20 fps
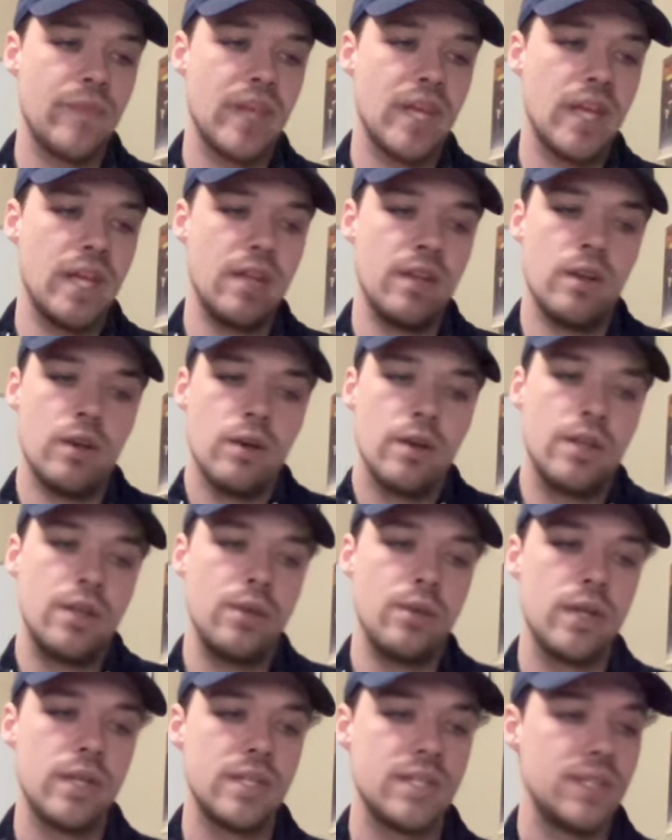And you know,
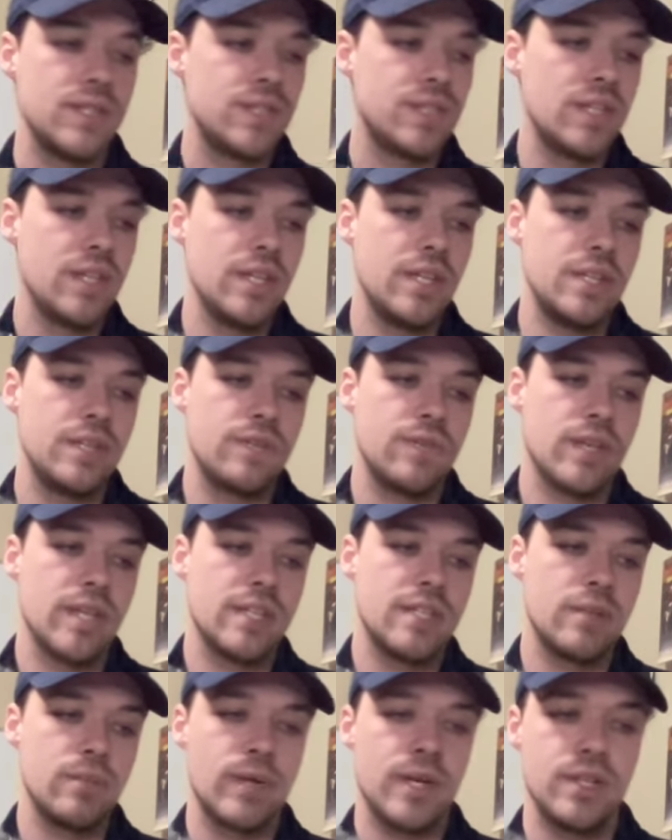Q does his thing. He's
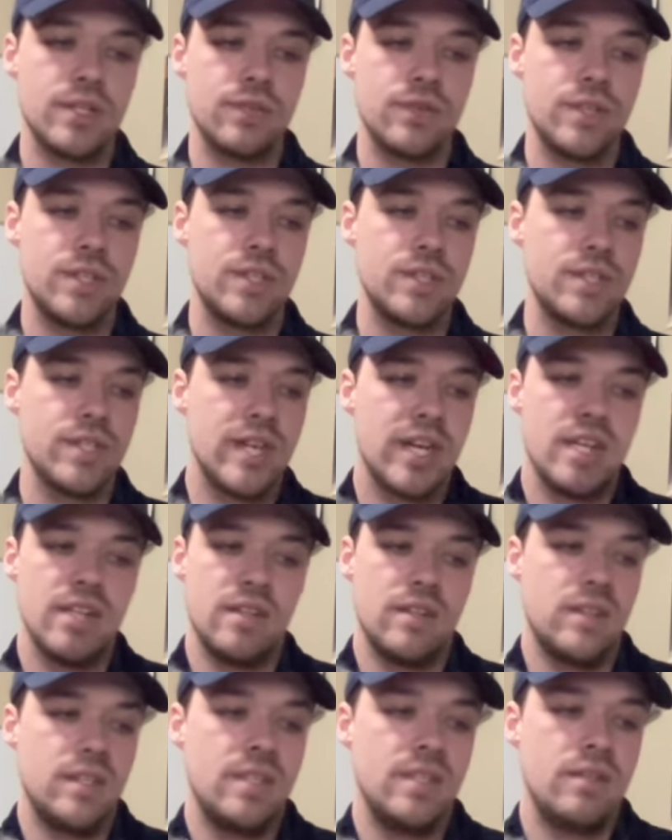flexing about his riches again,
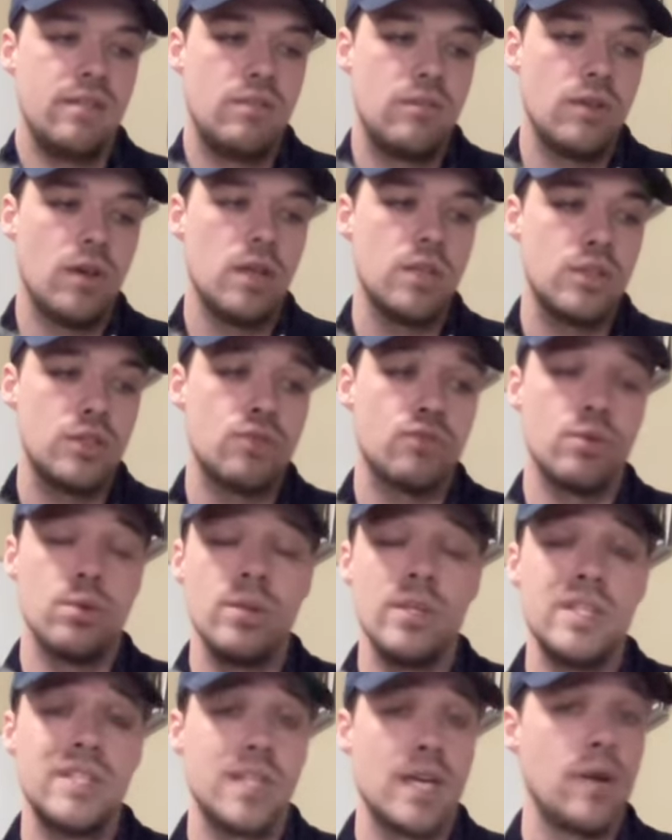and he does
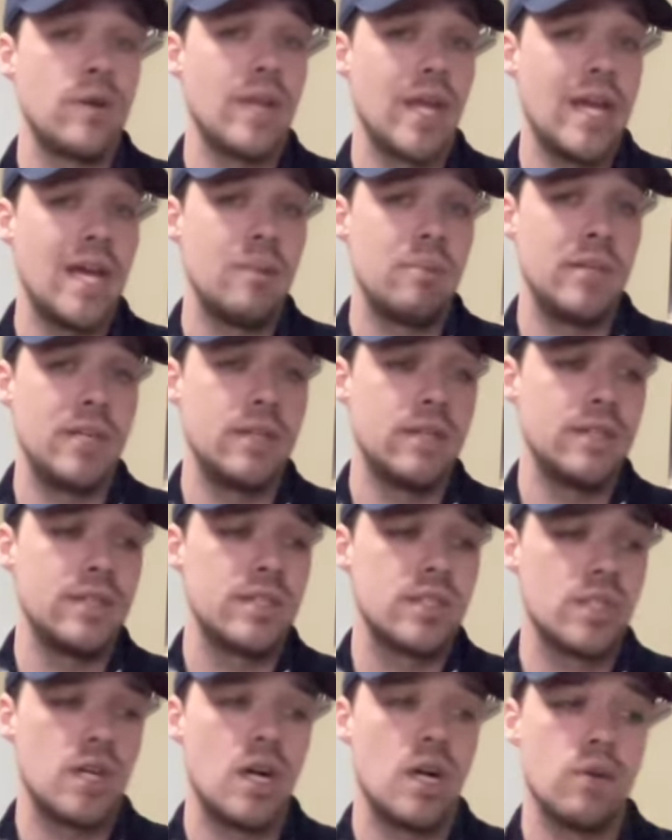truly sound happy in
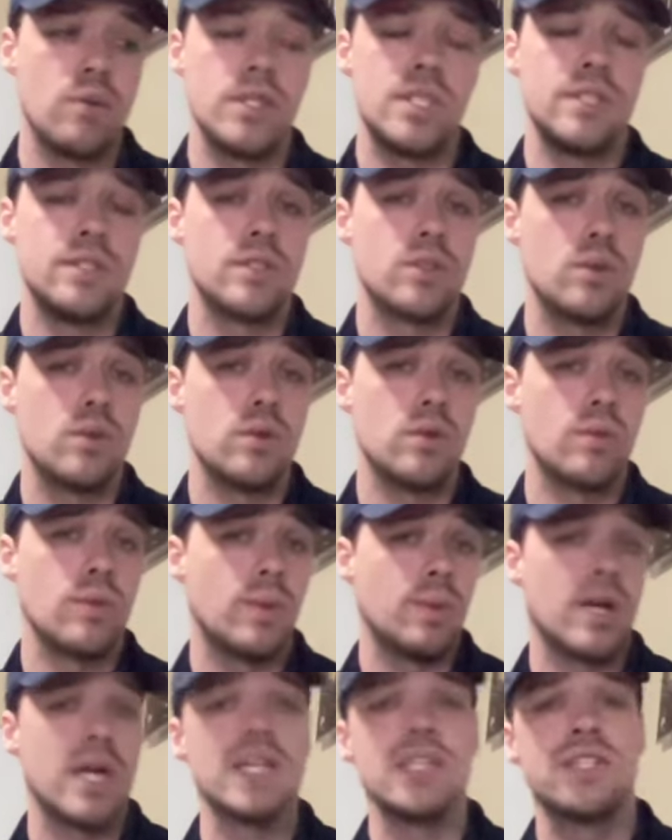this song, which is cool.
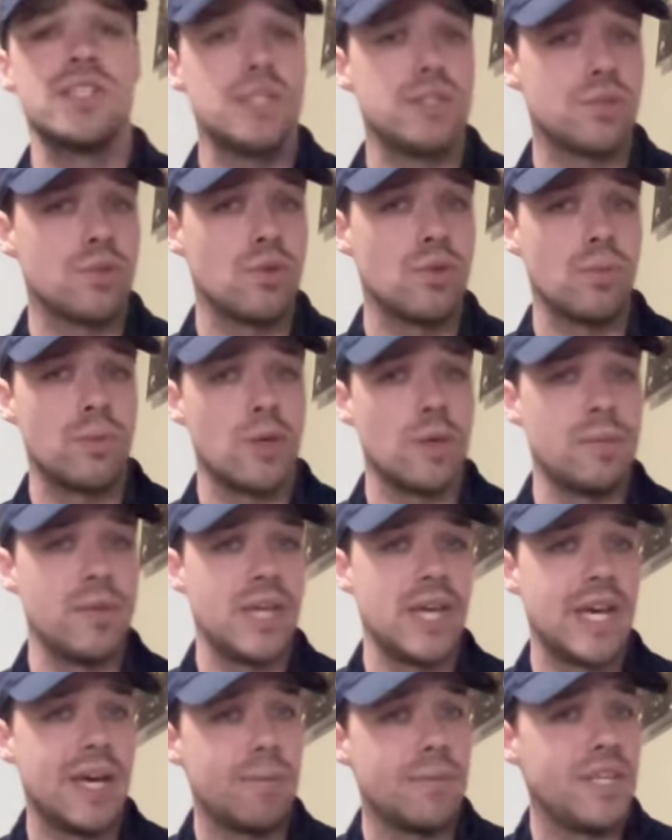We want to see Schoolboy
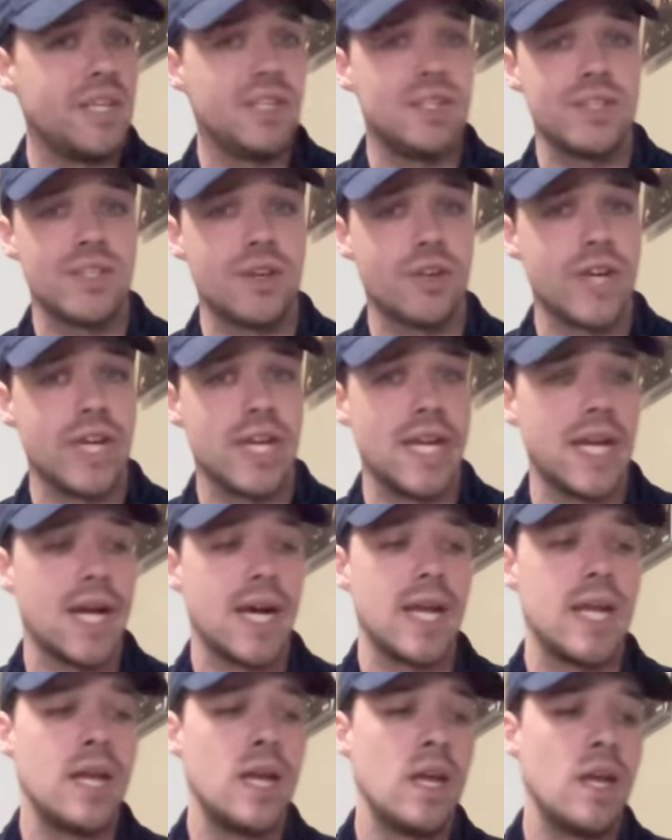be happy. He's a great
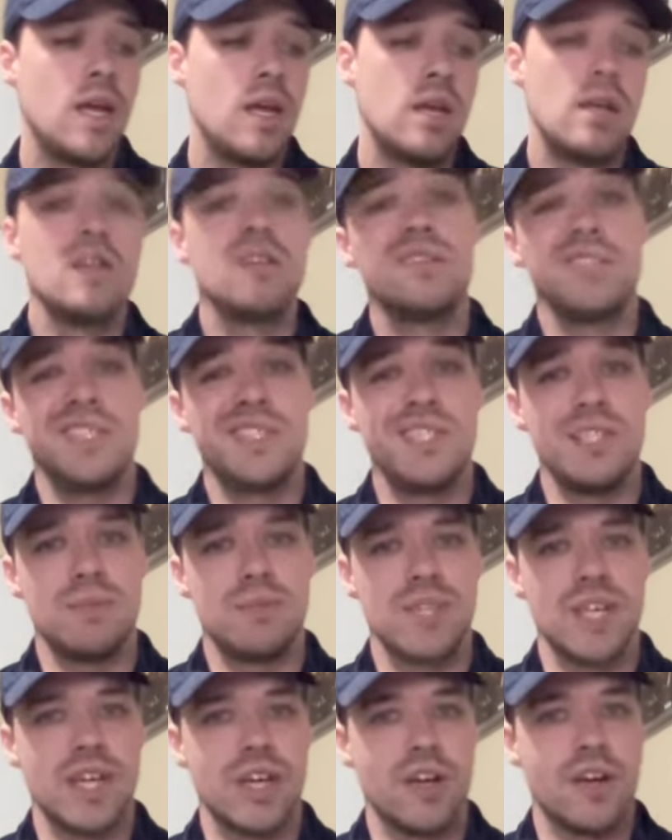guy. He
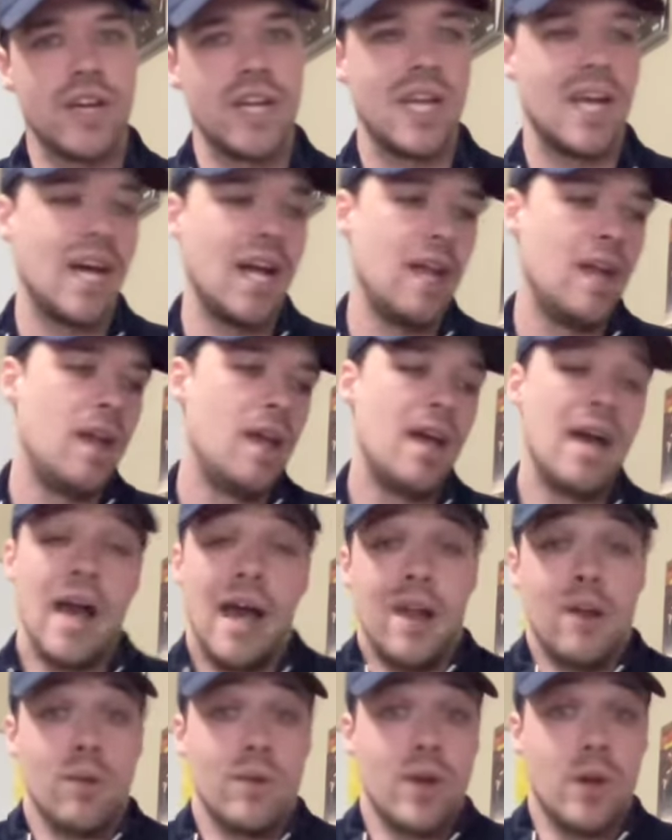seems like a great guy.
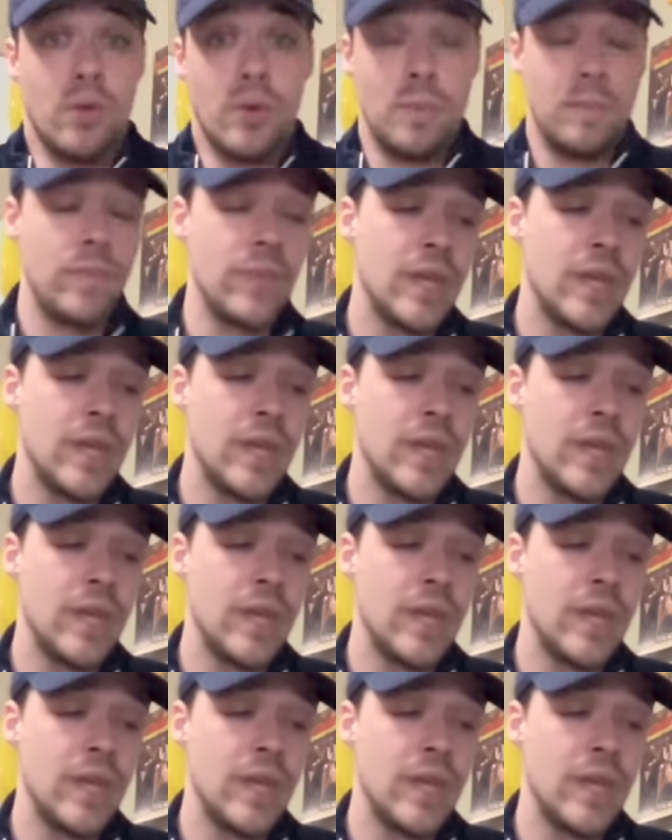I don't know him.